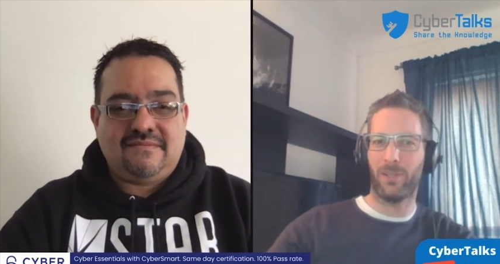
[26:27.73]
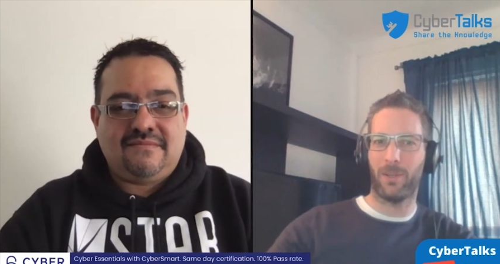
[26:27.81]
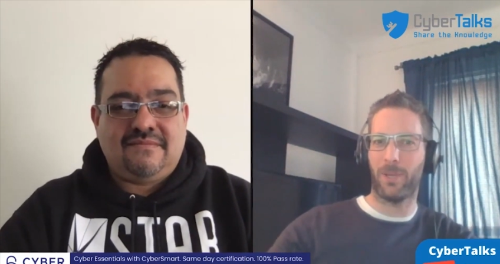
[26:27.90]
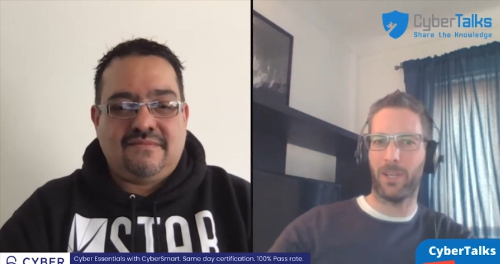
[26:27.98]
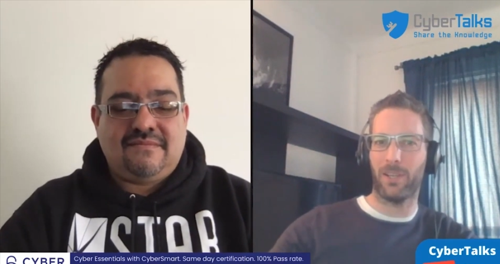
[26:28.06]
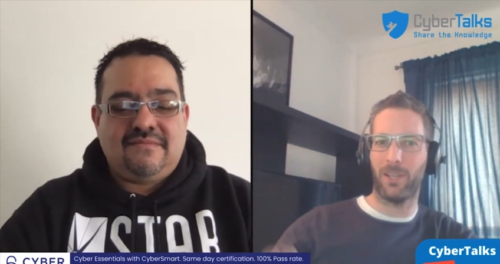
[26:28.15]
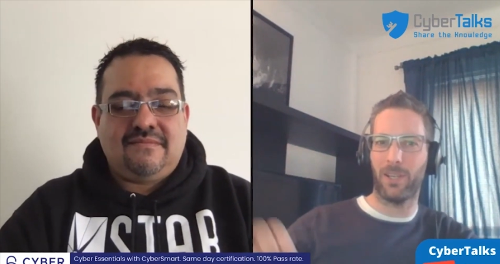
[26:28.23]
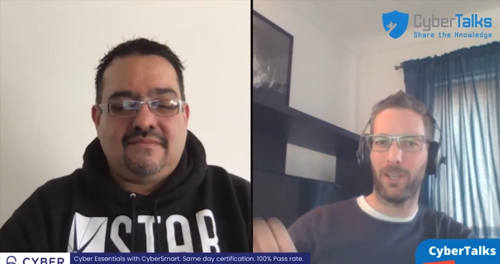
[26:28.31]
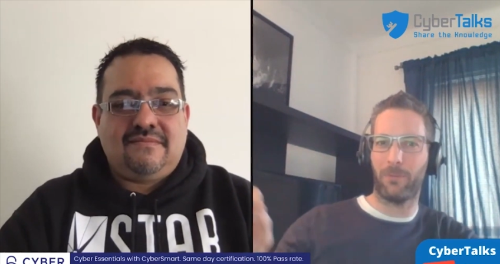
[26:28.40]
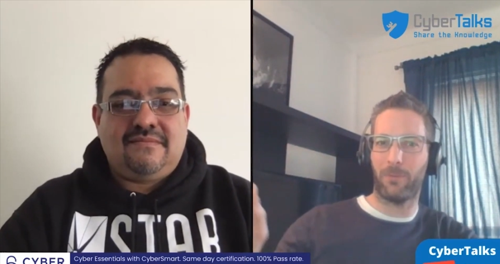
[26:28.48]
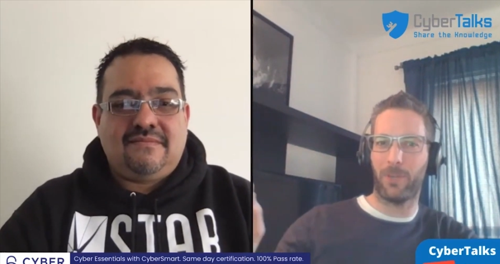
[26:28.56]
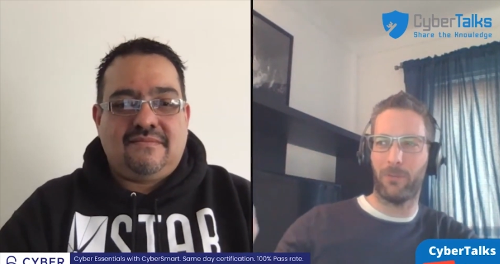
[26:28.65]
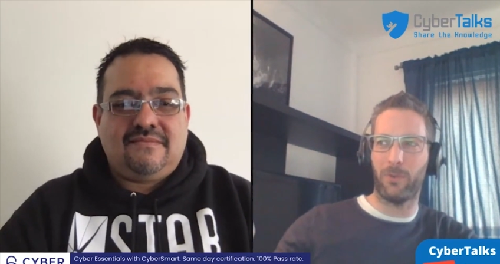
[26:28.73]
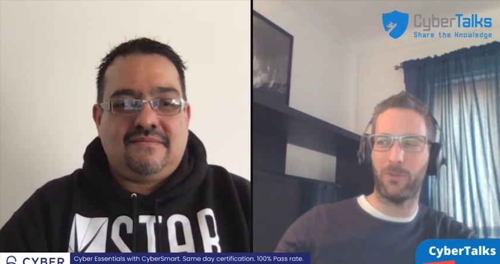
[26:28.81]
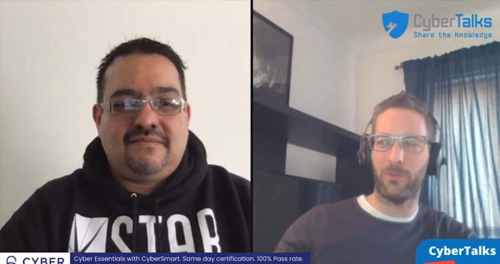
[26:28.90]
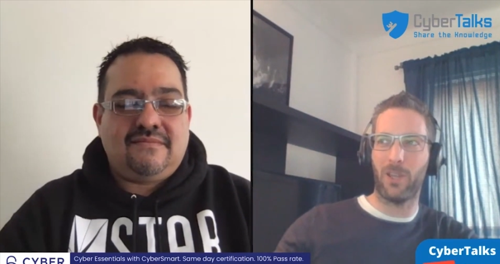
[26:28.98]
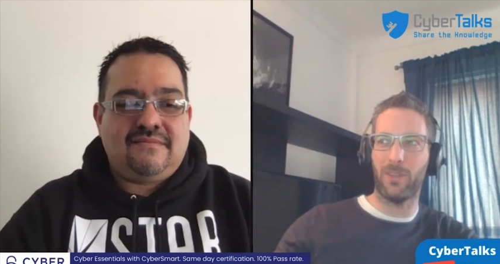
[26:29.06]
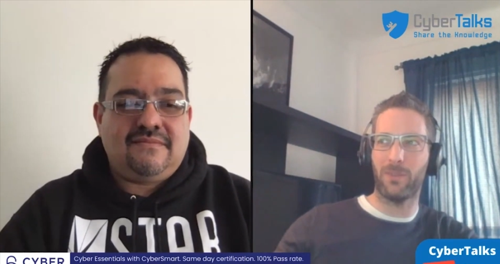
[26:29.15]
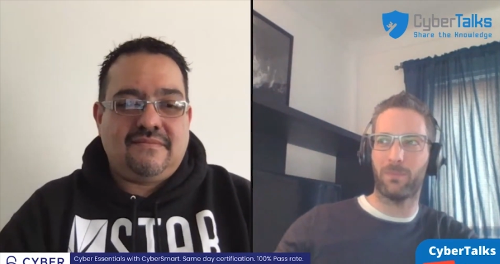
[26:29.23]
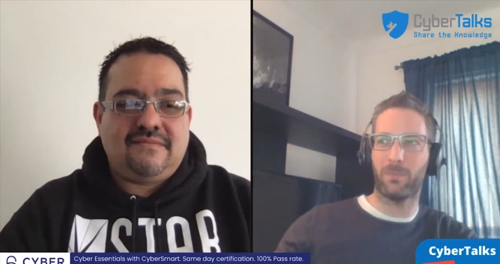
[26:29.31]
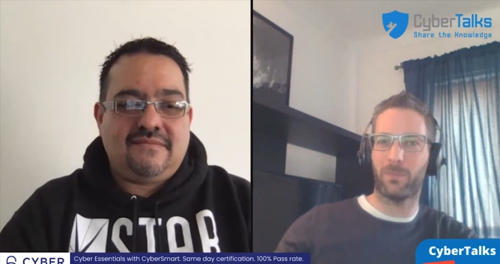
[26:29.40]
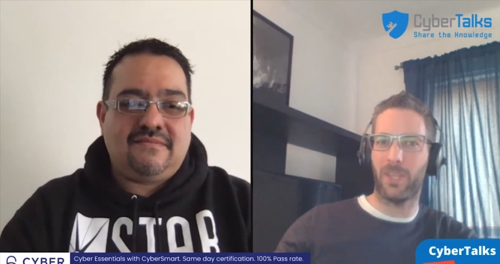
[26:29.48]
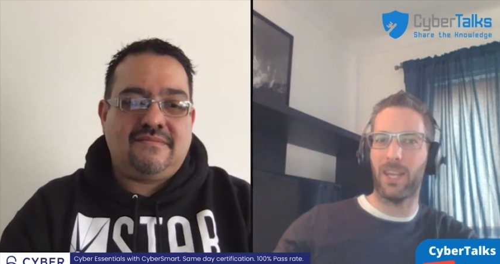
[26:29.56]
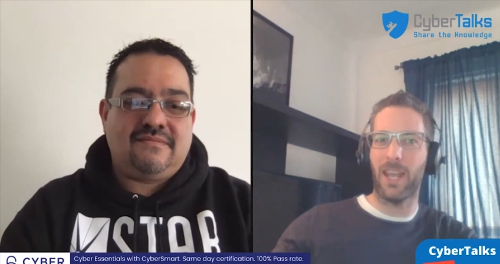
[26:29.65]
Speaker 1: I'm like if if you've done
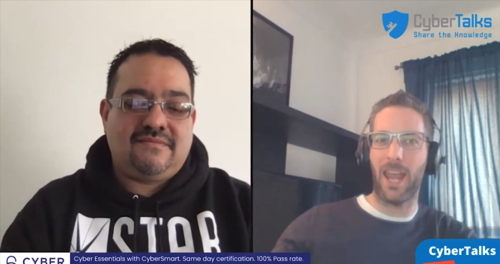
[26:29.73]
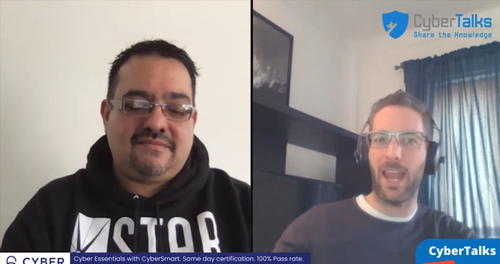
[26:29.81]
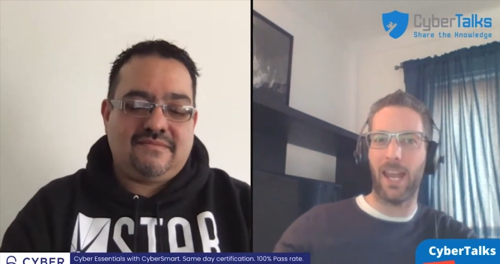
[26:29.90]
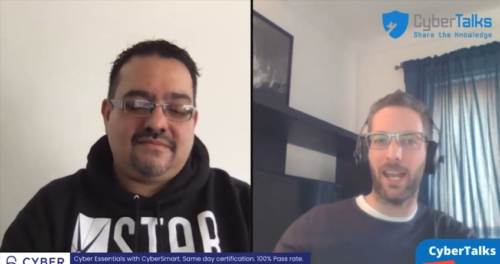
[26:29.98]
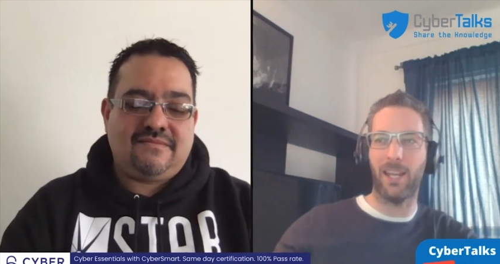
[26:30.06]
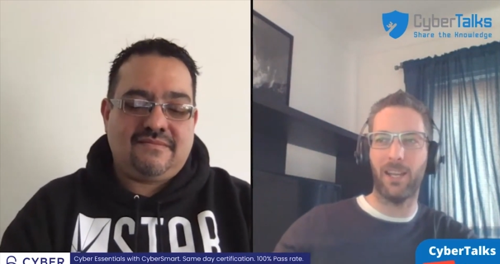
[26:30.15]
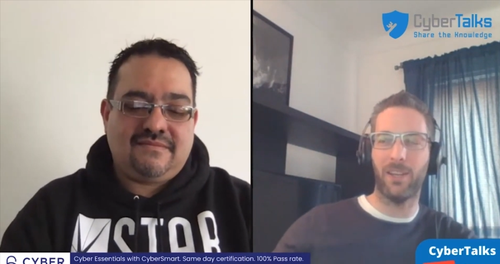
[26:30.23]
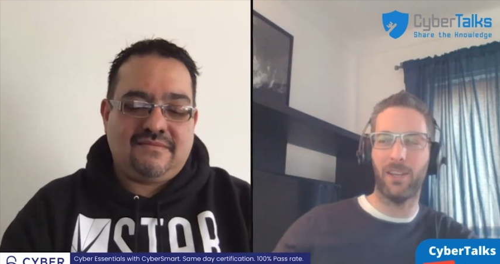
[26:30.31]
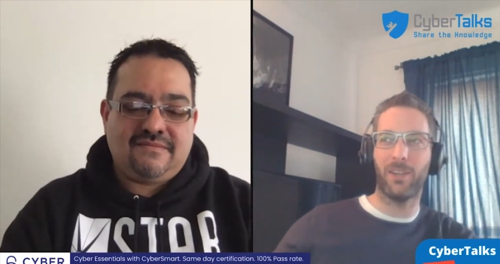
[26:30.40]
thing A,